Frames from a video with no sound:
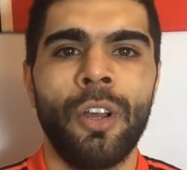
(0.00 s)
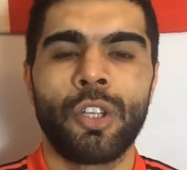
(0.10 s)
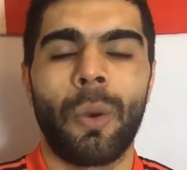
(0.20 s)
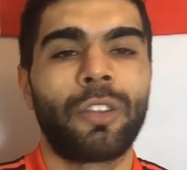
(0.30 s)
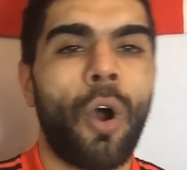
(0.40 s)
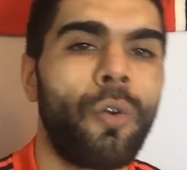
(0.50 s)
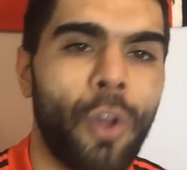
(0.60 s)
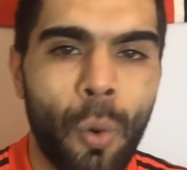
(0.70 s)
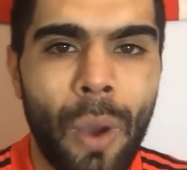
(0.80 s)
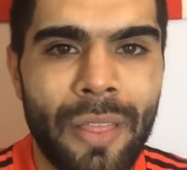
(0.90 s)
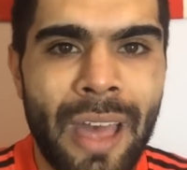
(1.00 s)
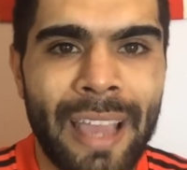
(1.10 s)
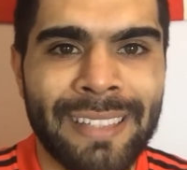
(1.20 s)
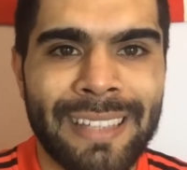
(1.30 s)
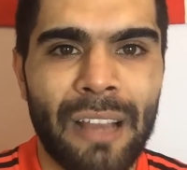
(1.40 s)
So I don't know what that
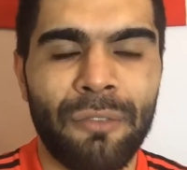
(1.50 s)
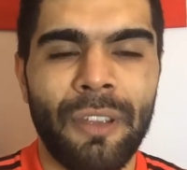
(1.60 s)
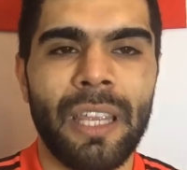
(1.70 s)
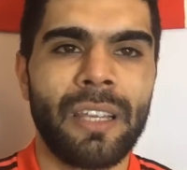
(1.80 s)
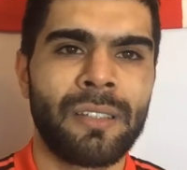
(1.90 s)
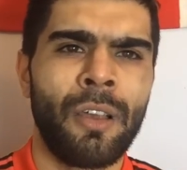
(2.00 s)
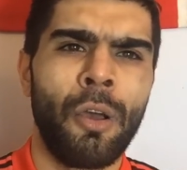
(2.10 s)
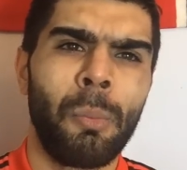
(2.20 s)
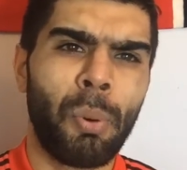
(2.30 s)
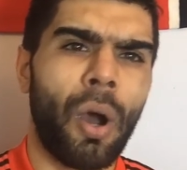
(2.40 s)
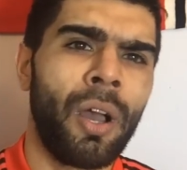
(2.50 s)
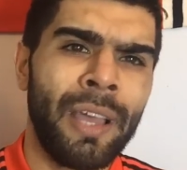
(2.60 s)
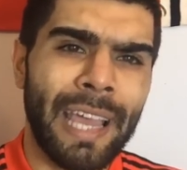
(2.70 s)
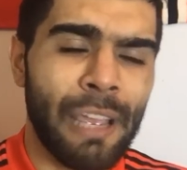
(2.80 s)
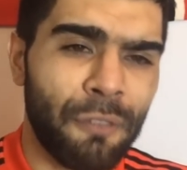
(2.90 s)
exact fee is. But
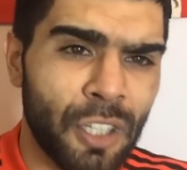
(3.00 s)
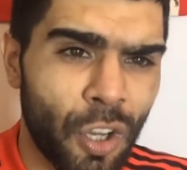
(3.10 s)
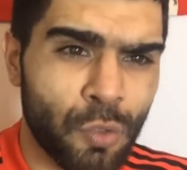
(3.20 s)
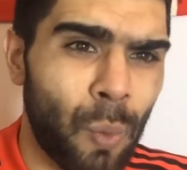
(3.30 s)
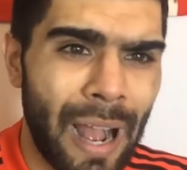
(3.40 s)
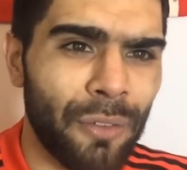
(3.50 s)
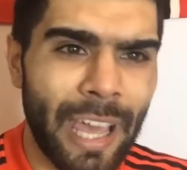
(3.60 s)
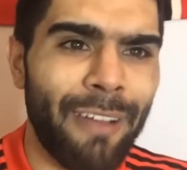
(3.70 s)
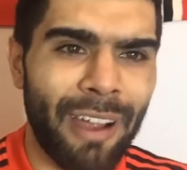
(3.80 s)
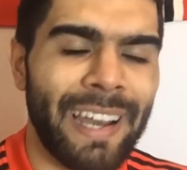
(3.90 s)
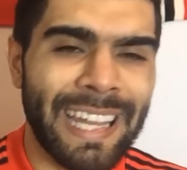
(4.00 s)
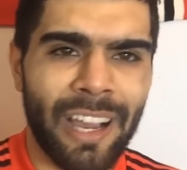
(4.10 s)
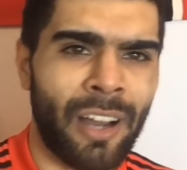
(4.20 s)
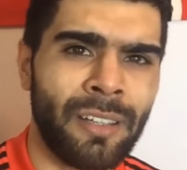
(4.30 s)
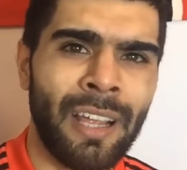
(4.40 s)
if he does well there at
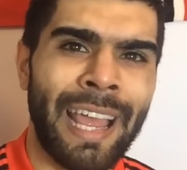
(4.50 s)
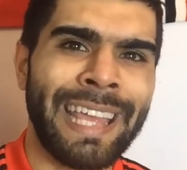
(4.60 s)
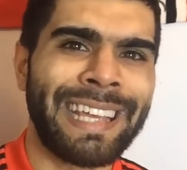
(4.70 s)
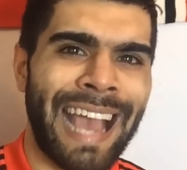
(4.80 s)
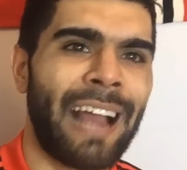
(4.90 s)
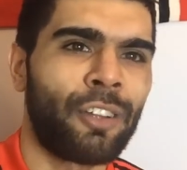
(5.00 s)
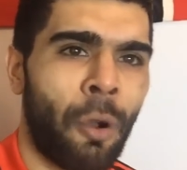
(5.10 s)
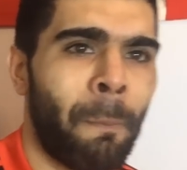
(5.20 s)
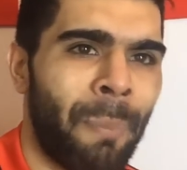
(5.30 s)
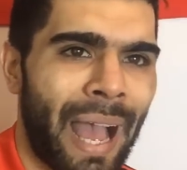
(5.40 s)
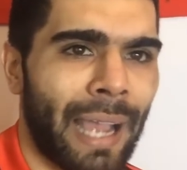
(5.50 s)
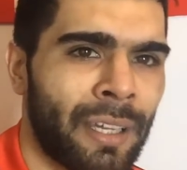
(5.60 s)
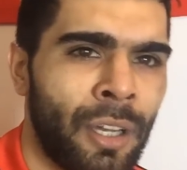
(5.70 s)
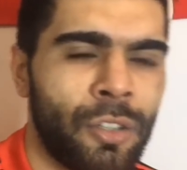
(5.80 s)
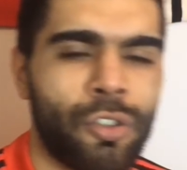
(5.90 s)
Lyon, he can come back
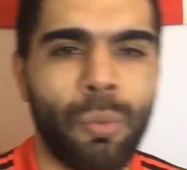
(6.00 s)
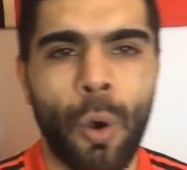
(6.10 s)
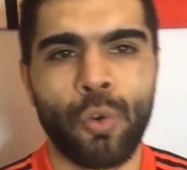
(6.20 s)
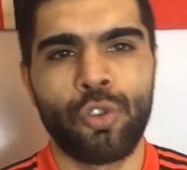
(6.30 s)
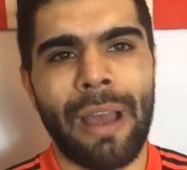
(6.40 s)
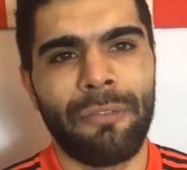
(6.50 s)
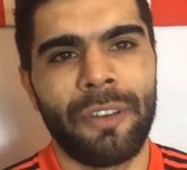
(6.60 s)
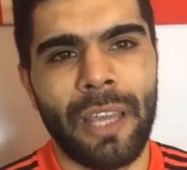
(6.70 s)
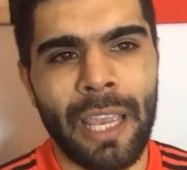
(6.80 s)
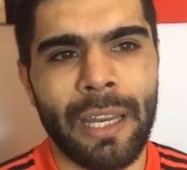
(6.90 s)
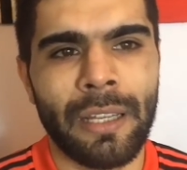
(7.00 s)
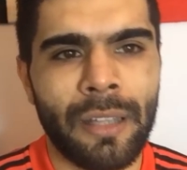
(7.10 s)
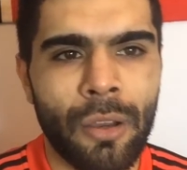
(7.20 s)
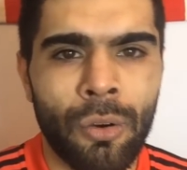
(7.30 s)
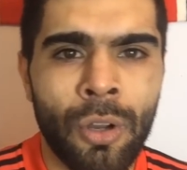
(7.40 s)
to Old Trafford in a
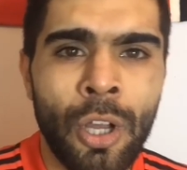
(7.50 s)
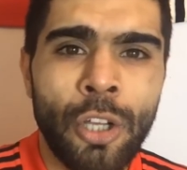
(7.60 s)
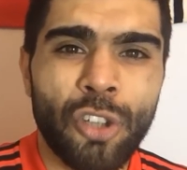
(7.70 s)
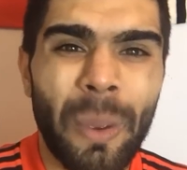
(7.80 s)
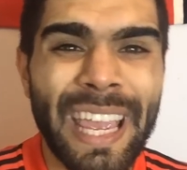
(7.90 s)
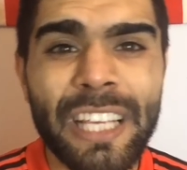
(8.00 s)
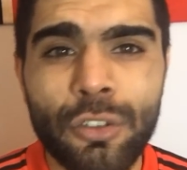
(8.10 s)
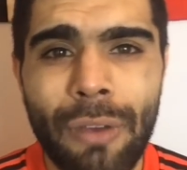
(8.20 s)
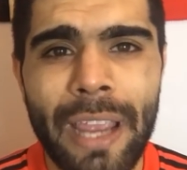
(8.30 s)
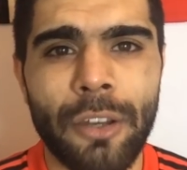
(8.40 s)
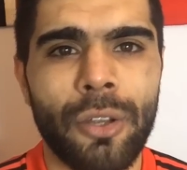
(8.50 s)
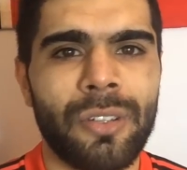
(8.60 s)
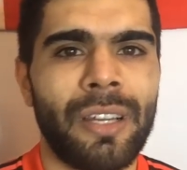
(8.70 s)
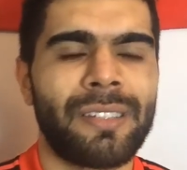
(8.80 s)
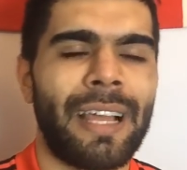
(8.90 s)
deal. So it is great news
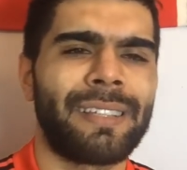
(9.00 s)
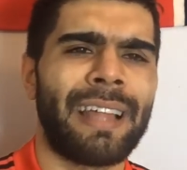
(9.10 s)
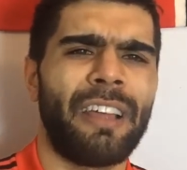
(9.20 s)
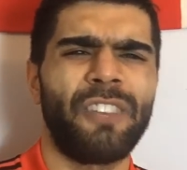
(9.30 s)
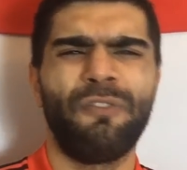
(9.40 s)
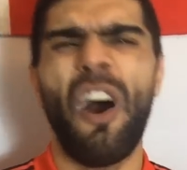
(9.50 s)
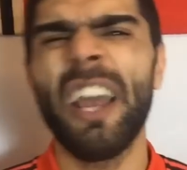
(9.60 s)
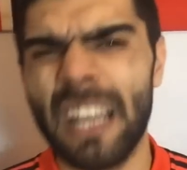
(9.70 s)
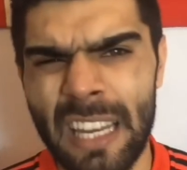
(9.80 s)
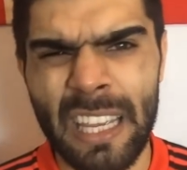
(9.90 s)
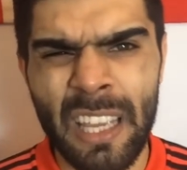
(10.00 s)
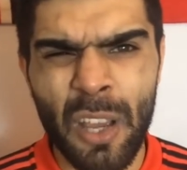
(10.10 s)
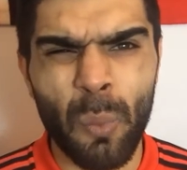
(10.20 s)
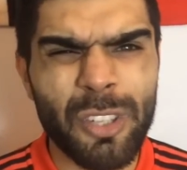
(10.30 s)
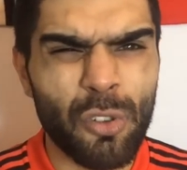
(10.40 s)
in the sense that finally
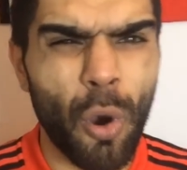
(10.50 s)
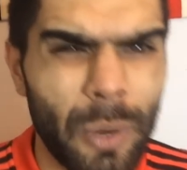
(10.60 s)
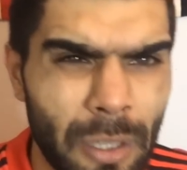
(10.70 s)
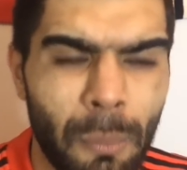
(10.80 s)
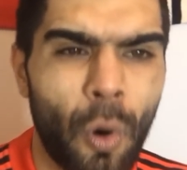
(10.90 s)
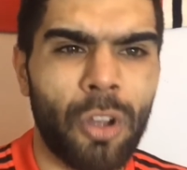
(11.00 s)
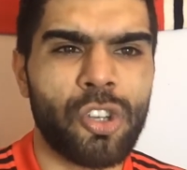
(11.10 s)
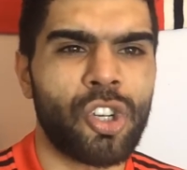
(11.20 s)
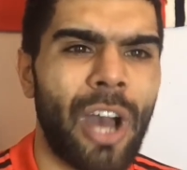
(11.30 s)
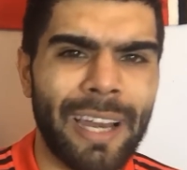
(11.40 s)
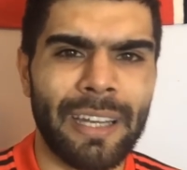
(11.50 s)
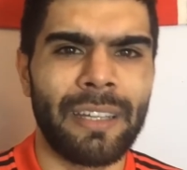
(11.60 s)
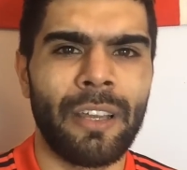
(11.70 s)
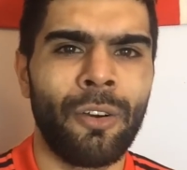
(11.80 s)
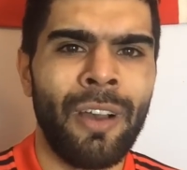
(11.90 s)
we saw with the Morgan Schneiderlin
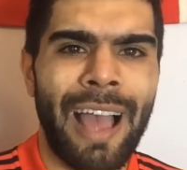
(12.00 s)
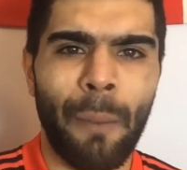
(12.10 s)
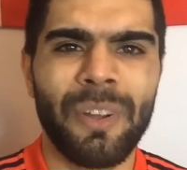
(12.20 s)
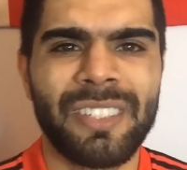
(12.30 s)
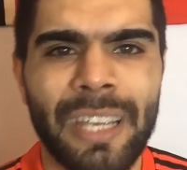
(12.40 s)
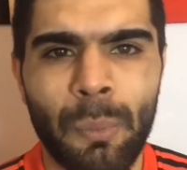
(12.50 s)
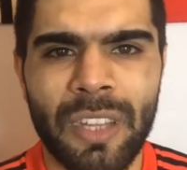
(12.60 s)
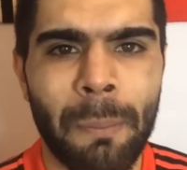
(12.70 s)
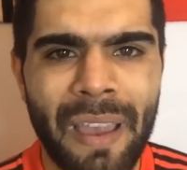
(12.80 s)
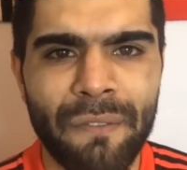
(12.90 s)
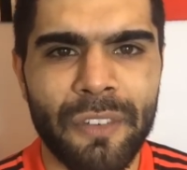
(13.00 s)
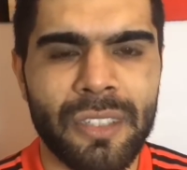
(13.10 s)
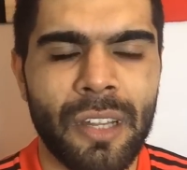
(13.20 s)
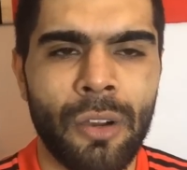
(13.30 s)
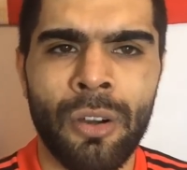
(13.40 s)
deal, and we're seeing with the
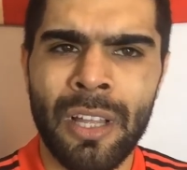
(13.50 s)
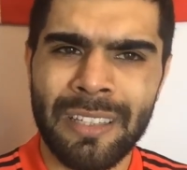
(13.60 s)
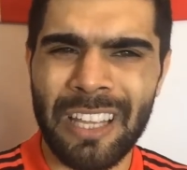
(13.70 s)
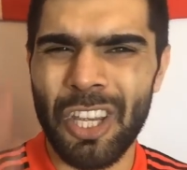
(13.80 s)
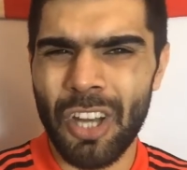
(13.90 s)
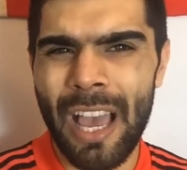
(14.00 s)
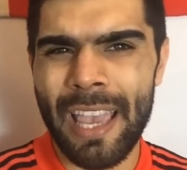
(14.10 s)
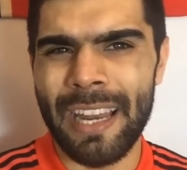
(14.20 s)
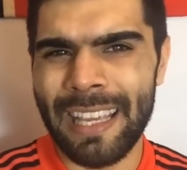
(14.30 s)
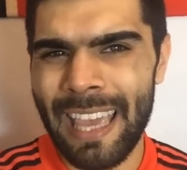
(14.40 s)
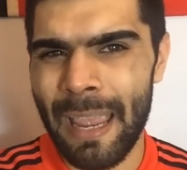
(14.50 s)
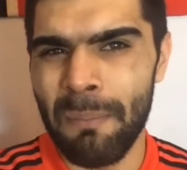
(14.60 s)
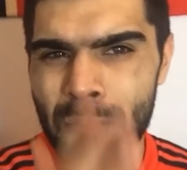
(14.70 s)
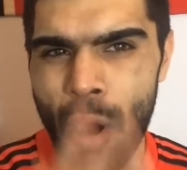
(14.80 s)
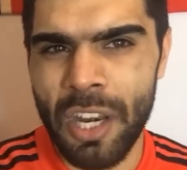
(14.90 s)
Memphis deal, that United are
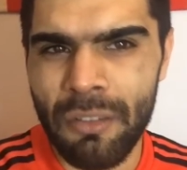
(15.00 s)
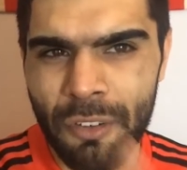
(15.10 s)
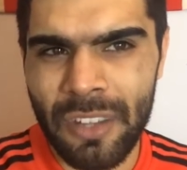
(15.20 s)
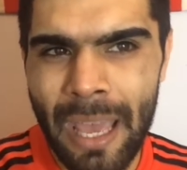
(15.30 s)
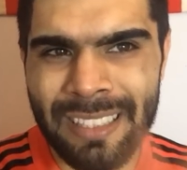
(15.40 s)
getting money for their